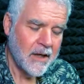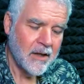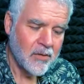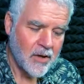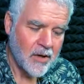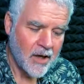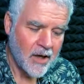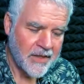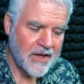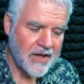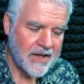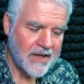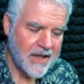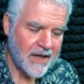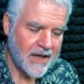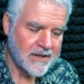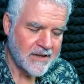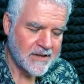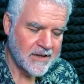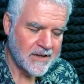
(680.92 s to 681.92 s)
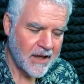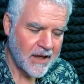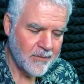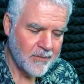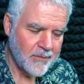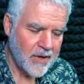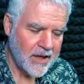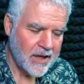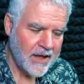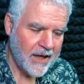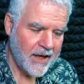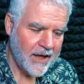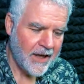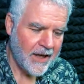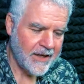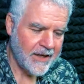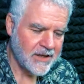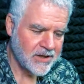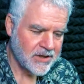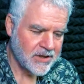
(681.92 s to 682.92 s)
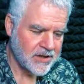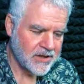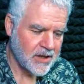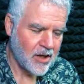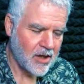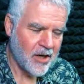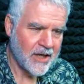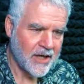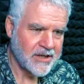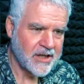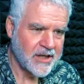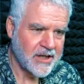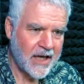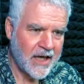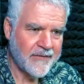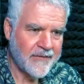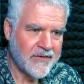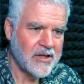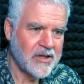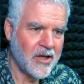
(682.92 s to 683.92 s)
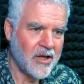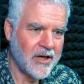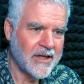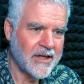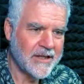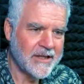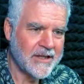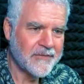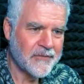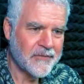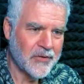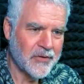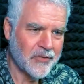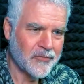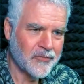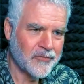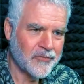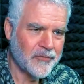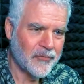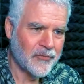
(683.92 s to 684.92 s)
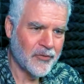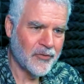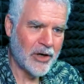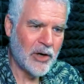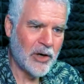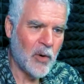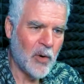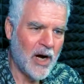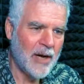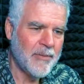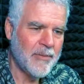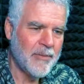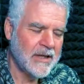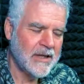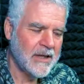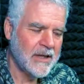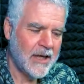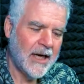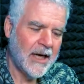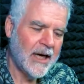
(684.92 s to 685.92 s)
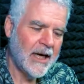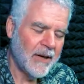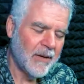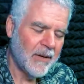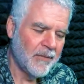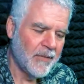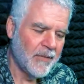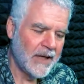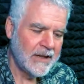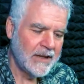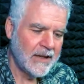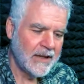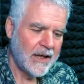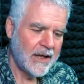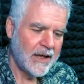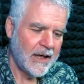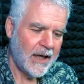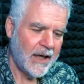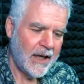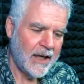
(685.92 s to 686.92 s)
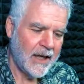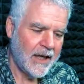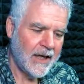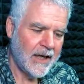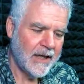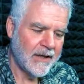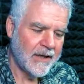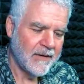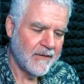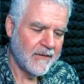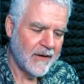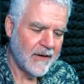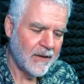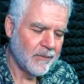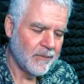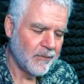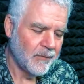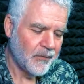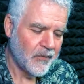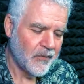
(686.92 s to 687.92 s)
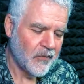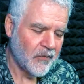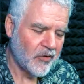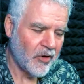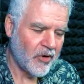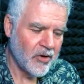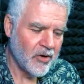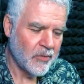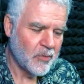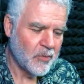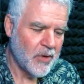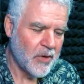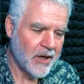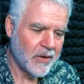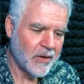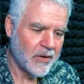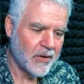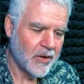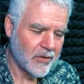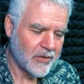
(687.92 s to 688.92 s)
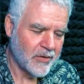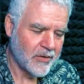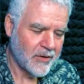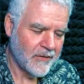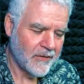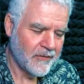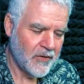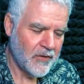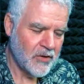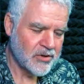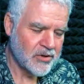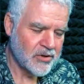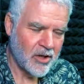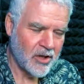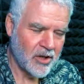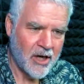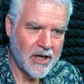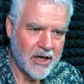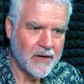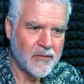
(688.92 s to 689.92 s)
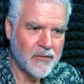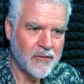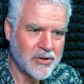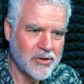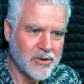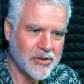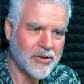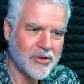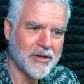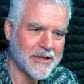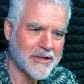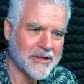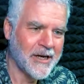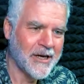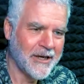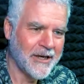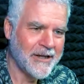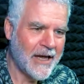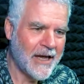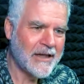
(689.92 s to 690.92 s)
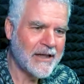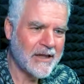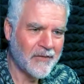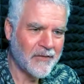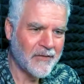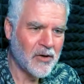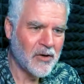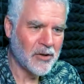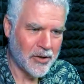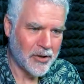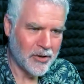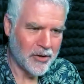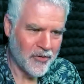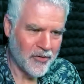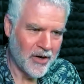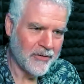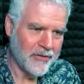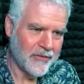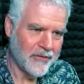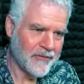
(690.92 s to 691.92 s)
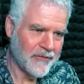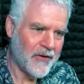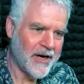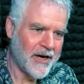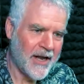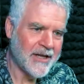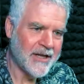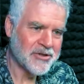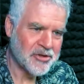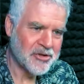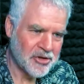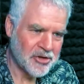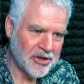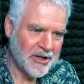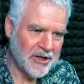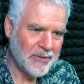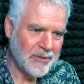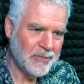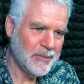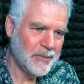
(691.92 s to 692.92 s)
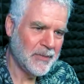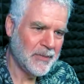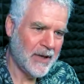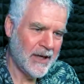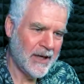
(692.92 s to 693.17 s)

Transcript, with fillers: look, I think that's um, each client's going to have a slightly different requirement. Um, yep. And um, so, yeah, look, the first client I've got's got exactly that. They've got their own finance team. Yep.